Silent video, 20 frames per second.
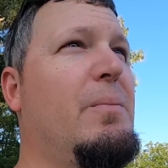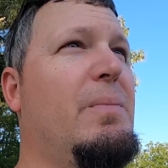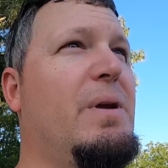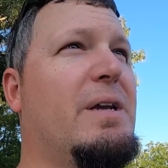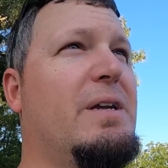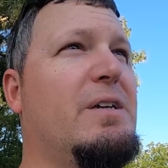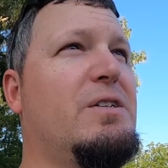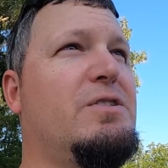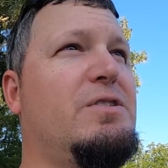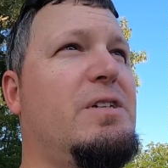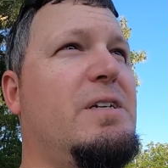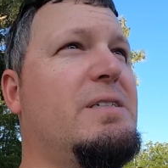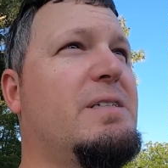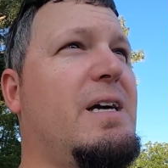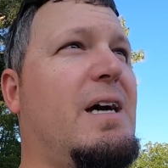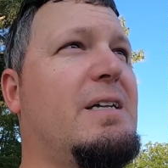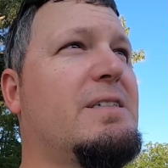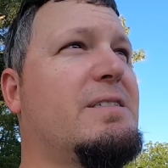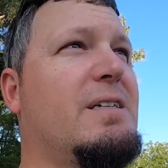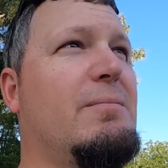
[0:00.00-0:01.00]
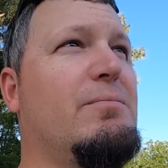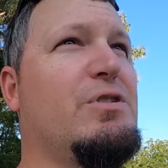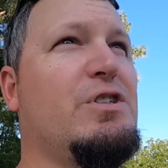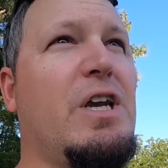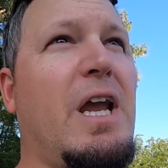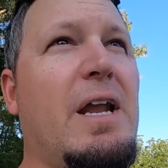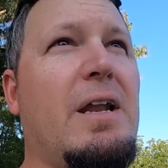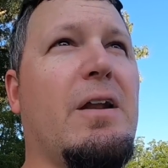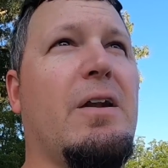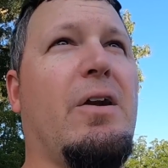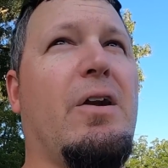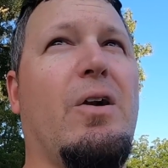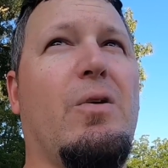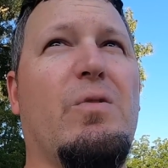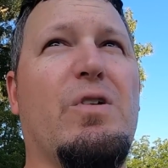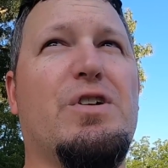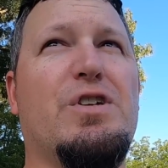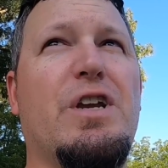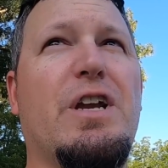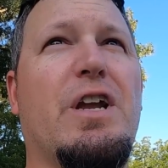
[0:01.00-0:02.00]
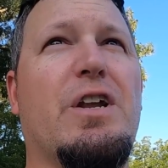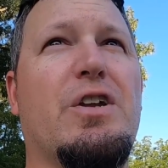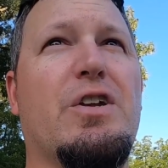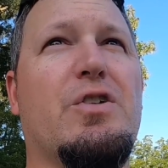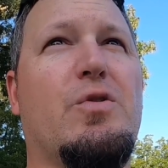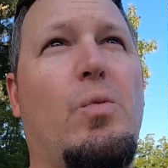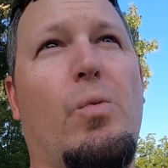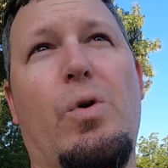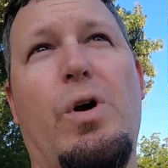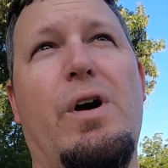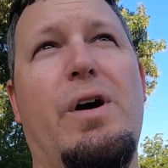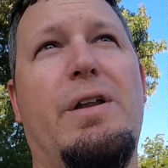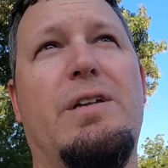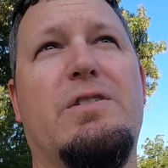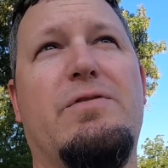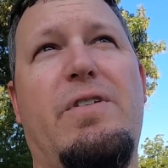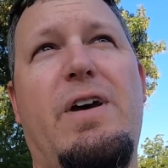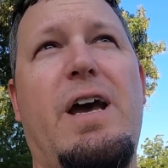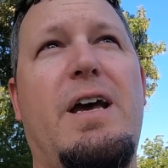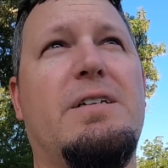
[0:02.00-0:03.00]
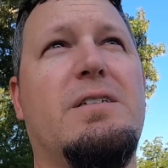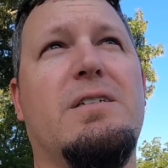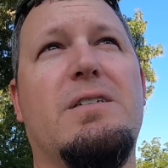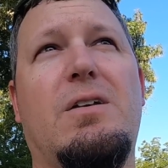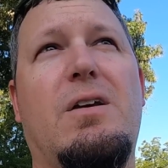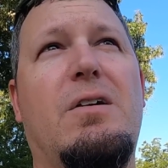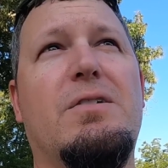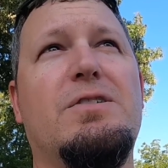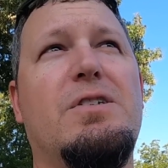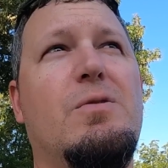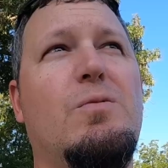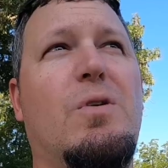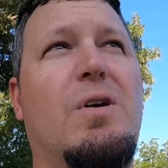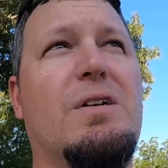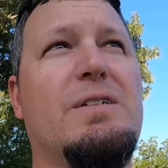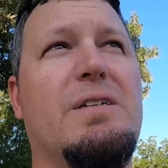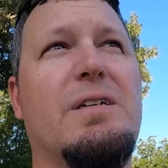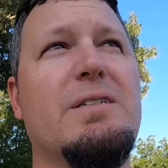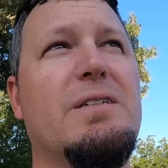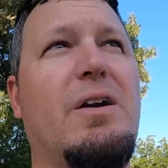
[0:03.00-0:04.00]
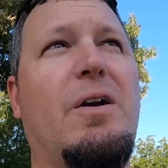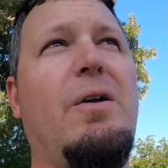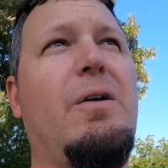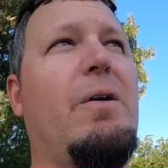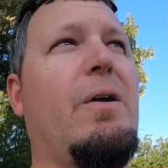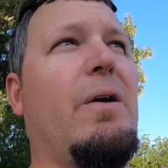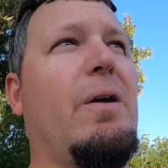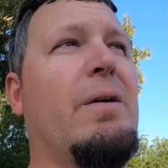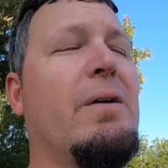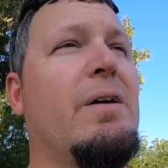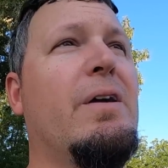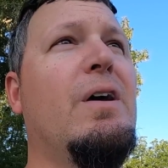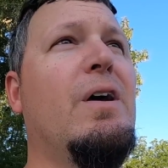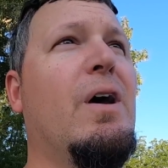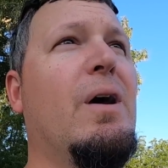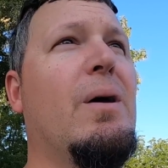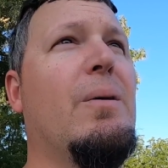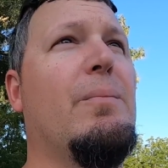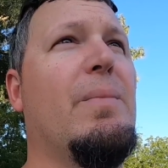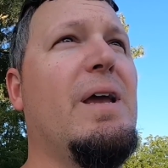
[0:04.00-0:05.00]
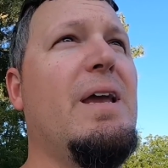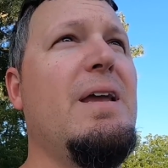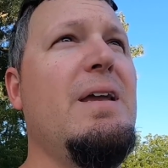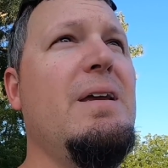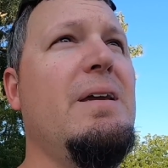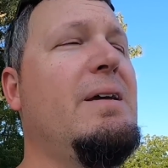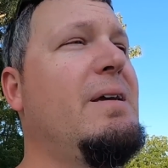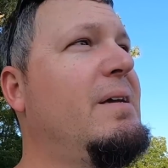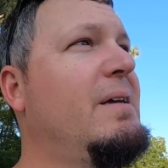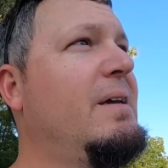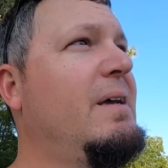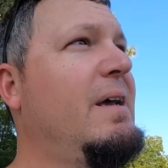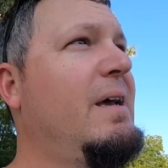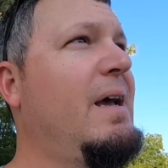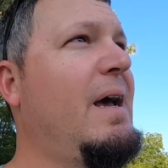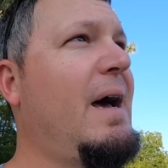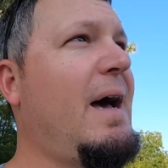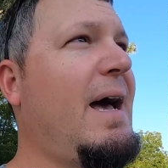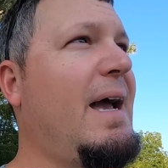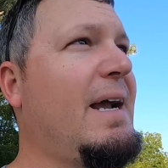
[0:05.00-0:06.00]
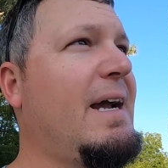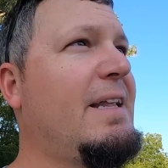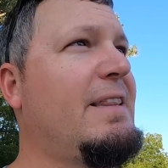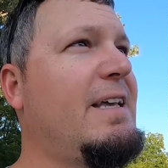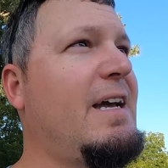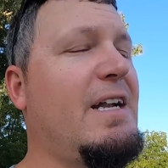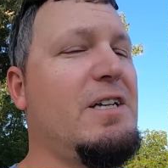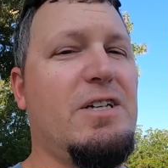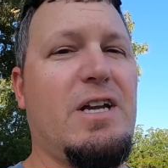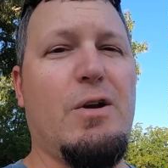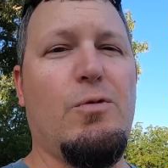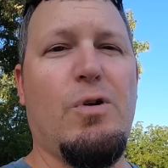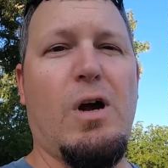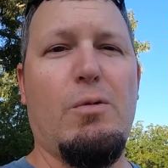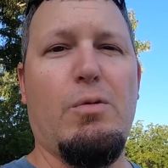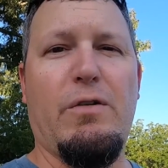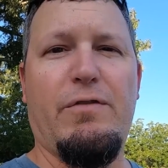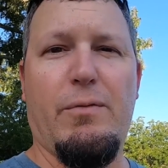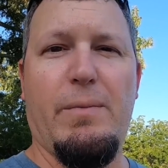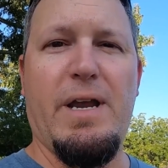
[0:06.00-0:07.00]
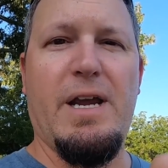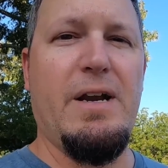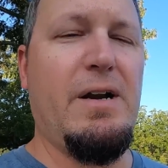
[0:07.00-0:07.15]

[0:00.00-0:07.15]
because she's got some gene in her where she can just run as fast and as long as she wants. It doesn't hurt her. Me, I got that gene where I'll run from